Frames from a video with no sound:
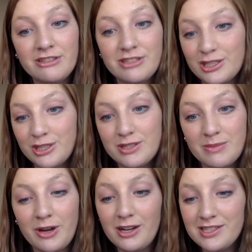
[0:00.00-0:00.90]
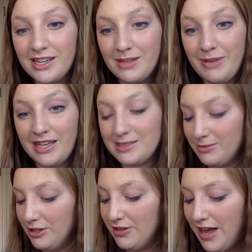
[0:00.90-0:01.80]
Just use some cardstock and make some
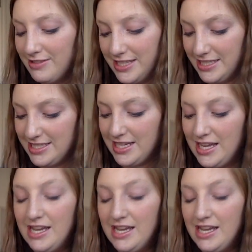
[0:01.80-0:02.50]
cute houses.